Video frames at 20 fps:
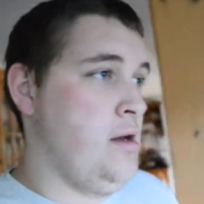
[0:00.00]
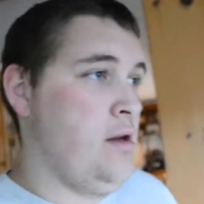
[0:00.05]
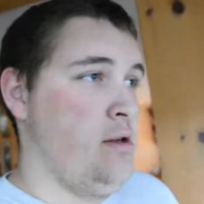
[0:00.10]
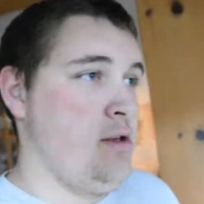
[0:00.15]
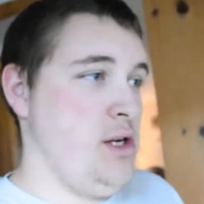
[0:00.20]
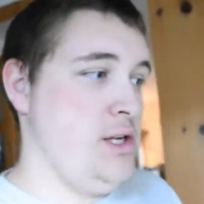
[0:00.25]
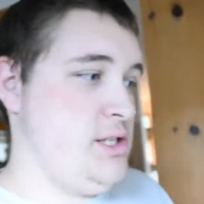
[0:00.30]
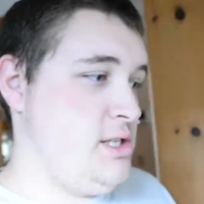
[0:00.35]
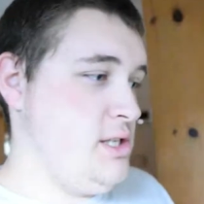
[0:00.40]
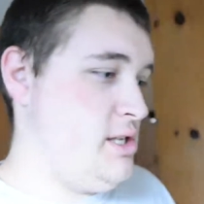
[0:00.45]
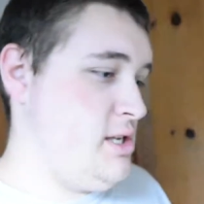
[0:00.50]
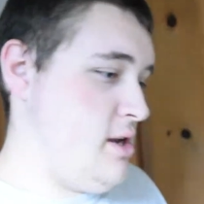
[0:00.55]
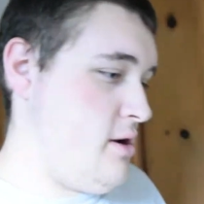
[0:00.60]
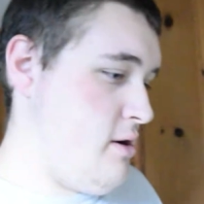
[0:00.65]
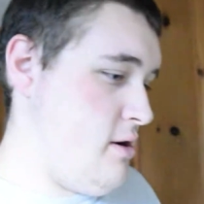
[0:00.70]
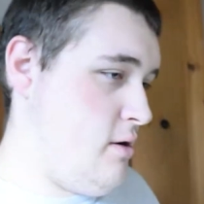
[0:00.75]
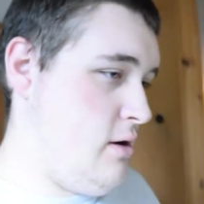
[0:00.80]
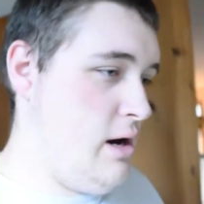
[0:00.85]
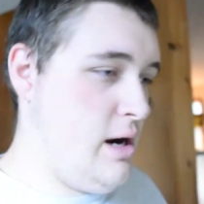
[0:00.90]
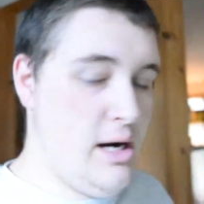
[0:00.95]
just to see how
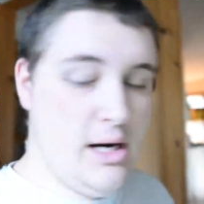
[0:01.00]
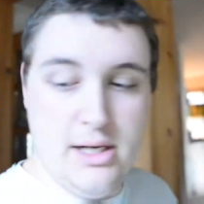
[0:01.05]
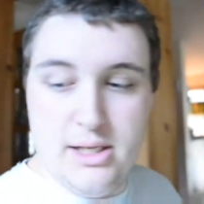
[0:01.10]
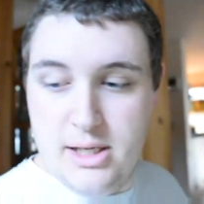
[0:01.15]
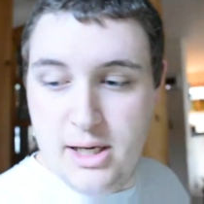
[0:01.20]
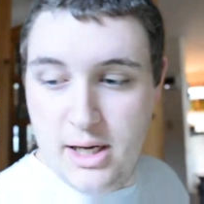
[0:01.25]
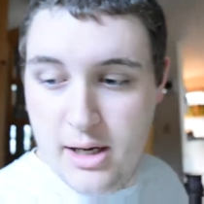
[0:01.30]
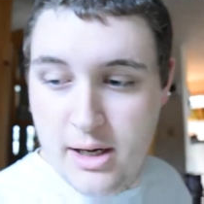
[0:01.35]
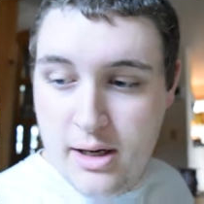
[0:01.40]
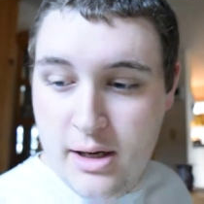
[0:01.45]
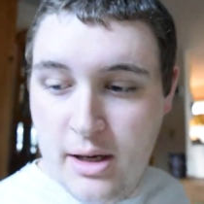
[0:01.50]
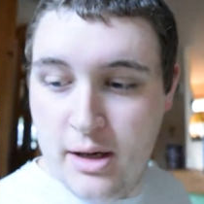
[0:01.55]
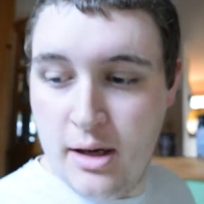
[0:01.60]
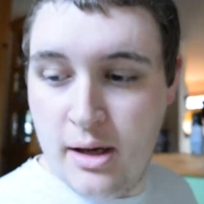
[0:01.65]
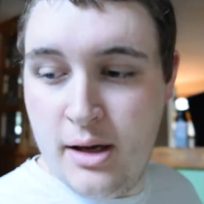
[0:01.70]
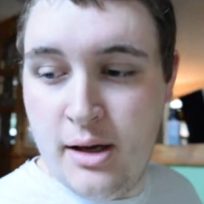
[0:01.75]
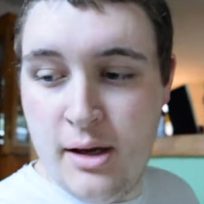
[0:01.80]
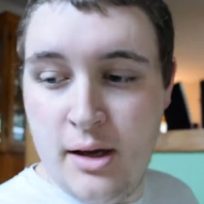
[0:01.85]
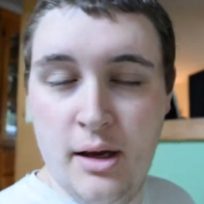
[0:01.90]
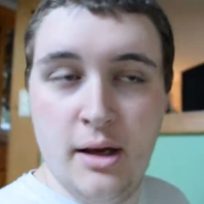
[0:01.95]
it works.
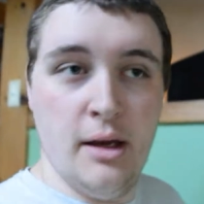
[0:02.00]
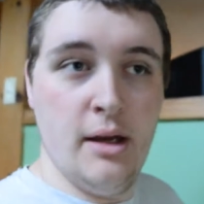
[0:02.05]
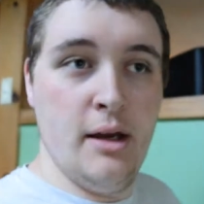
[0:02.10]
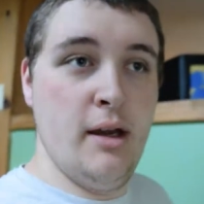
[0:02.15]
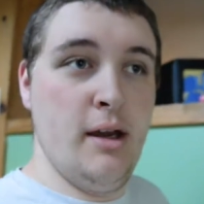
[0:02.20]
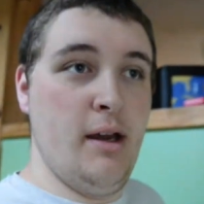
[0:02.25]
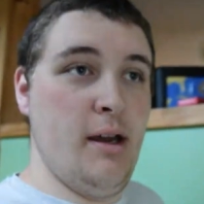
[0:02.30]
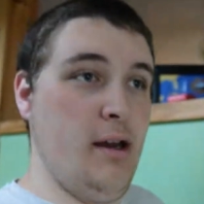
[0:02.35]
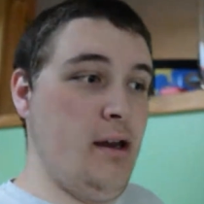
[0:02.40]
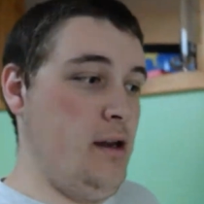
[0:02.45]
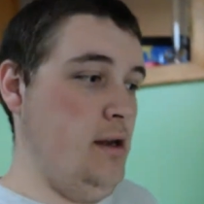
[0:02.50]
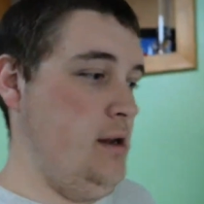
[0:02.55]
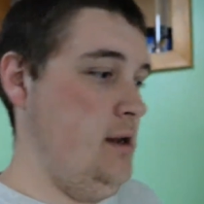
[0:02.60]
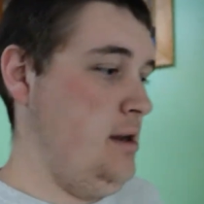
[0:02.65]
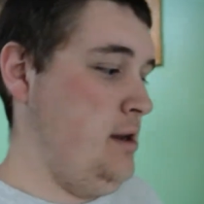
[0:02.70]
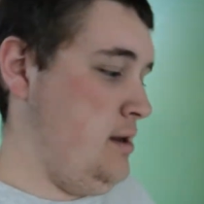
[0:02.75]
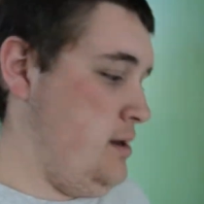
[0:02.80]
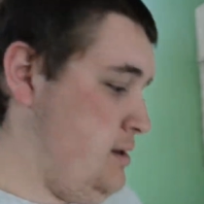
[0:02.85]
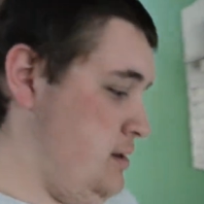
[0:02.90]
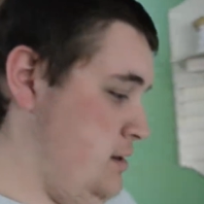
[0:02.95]

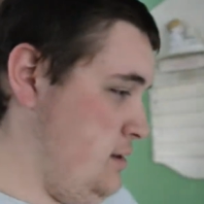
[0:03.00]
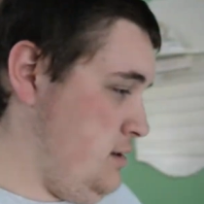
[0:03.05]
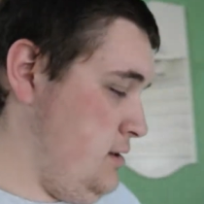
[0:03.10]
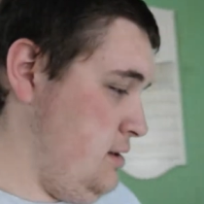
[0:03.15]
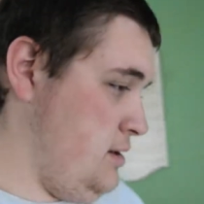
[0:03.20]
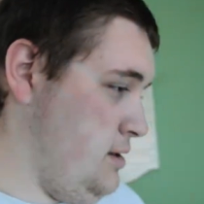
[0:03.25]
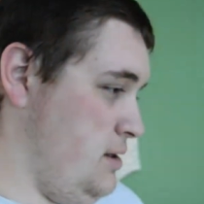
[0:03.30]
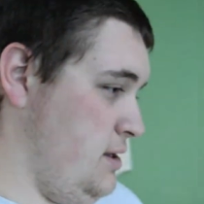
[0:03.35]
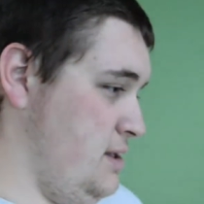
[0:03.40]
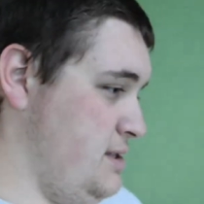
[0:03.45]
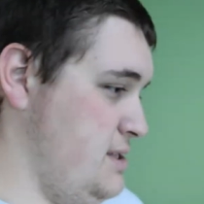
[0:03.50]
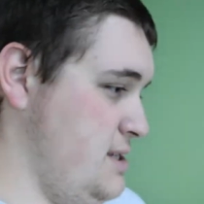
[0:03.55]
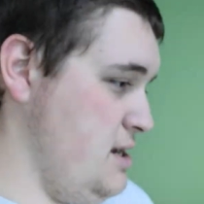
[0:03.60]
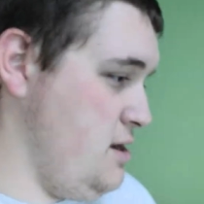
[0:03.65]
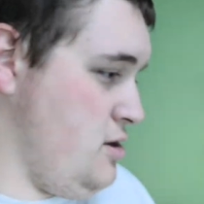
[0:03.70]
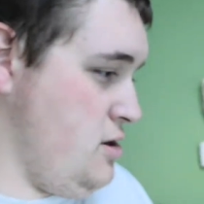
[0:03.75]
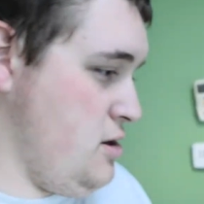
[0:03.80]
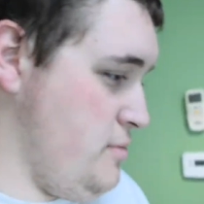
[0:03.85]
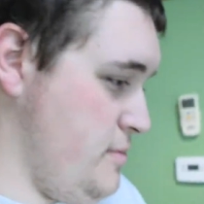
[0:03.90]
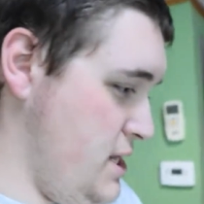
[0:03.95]
And that's
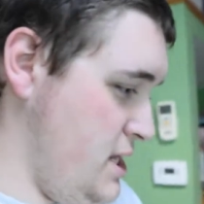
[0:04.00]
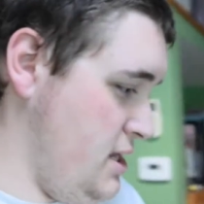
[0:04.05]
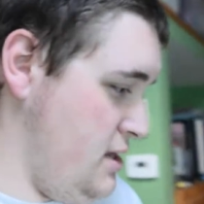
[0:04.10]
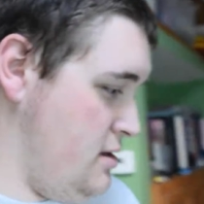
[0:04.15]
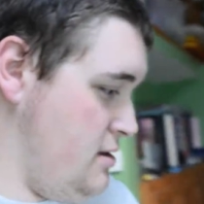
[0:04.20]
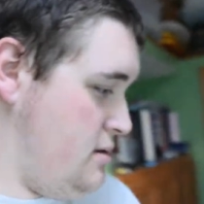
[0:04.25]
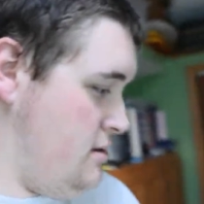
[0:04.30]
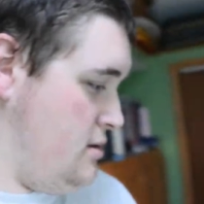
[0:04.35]
eHarmony.